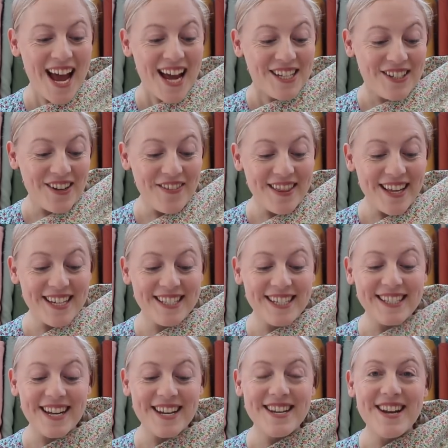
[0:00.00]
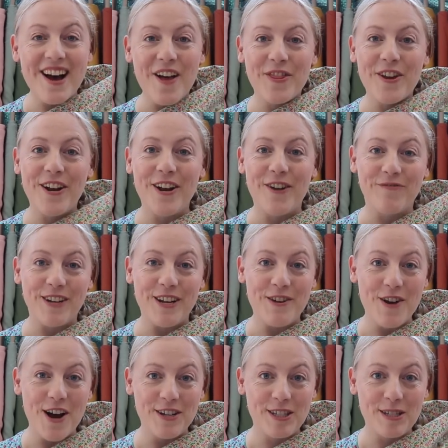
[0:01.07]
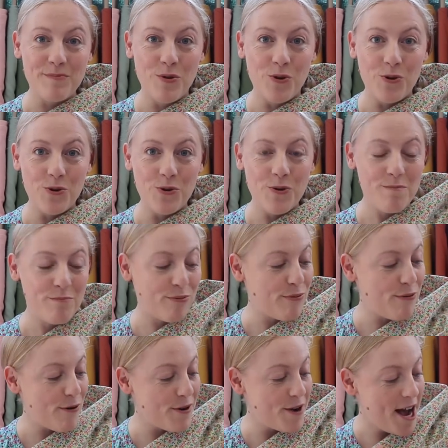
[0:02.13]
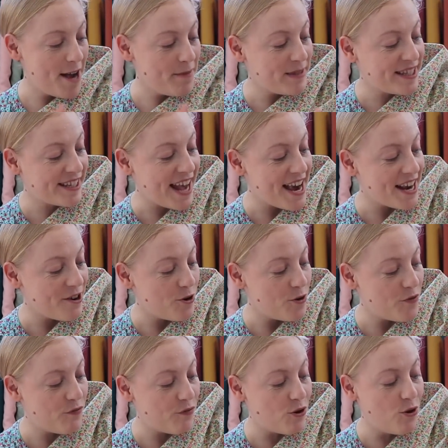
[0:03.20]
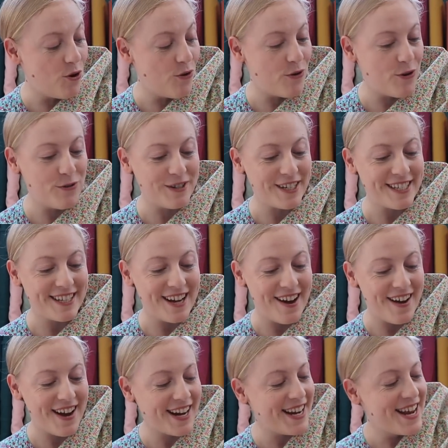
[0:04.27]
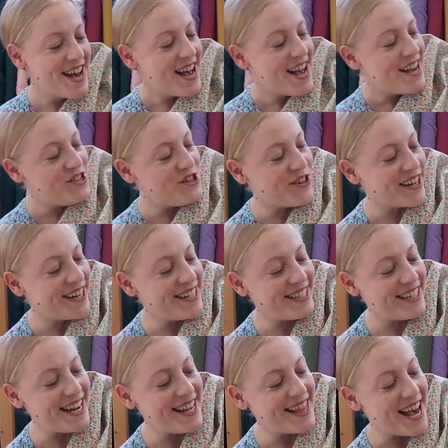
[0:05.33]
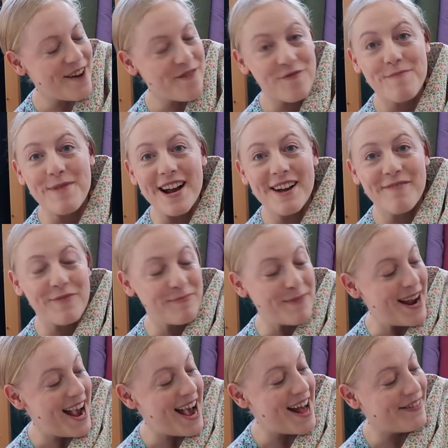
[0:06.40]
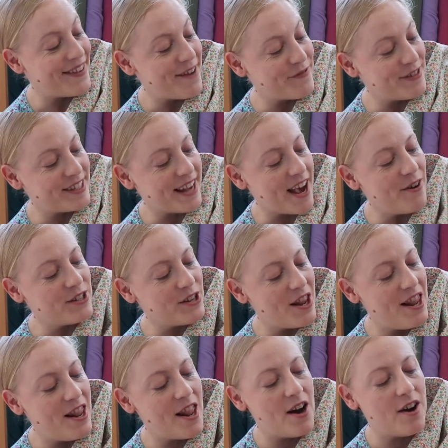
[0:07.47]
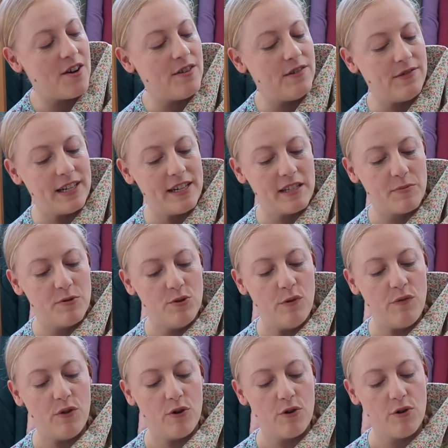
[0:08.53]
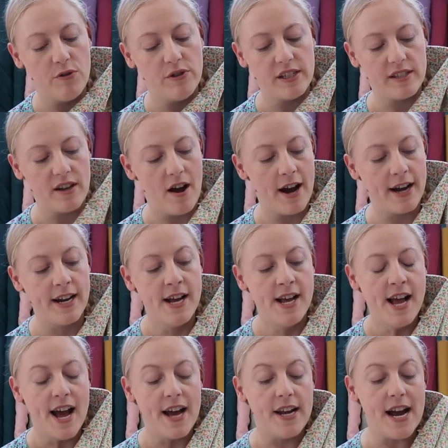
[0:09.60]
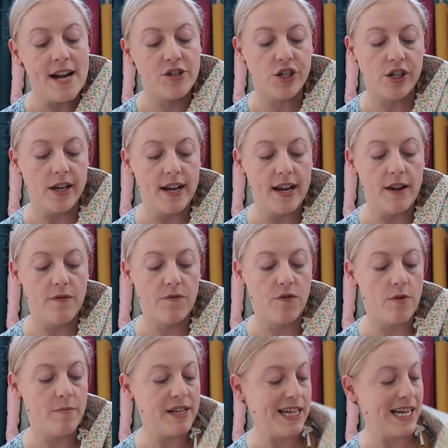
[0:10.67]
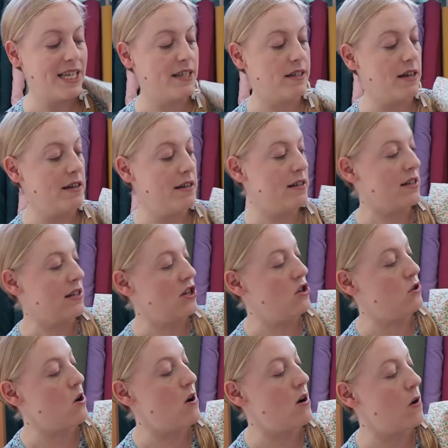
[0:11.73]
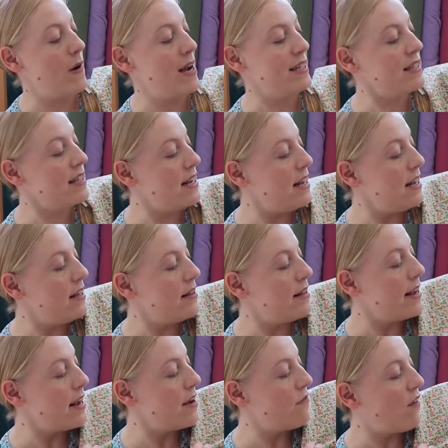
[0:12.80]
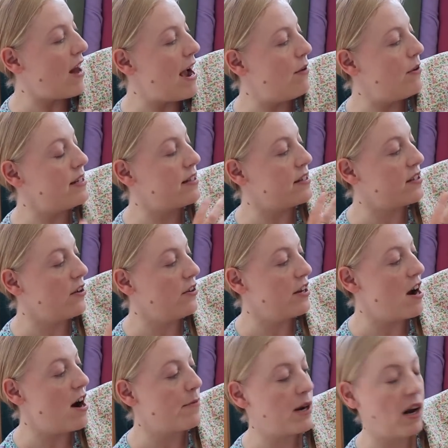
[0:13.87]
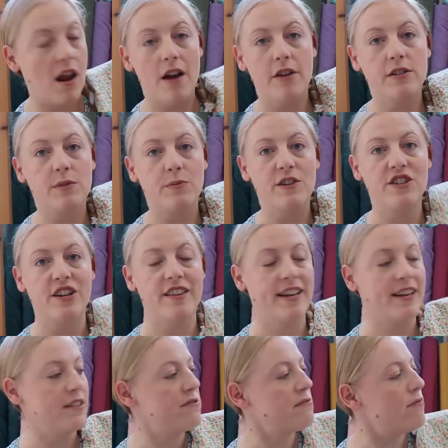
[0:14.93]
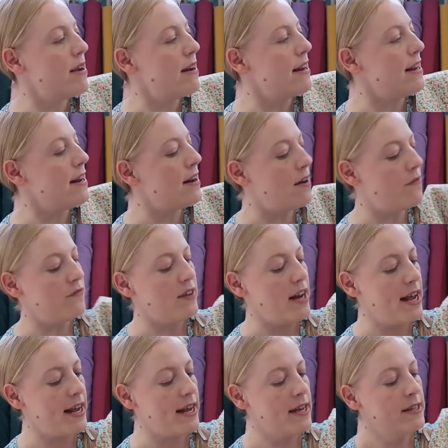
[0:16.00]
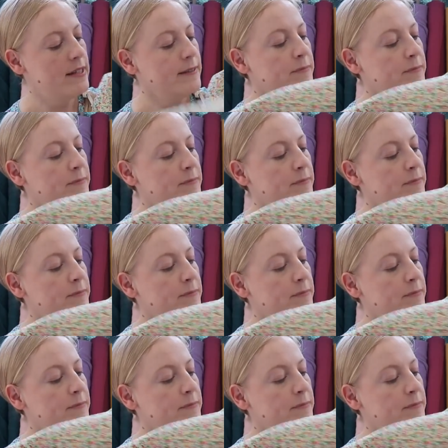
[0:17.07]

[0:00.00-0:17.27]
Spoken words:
So this is another lovely small scale floral design. As you can see there with my hand there for scale, it's a lovely small floral design, and actually from a distance you can't quite see the flowers, it's only up close, which I think is really lovely.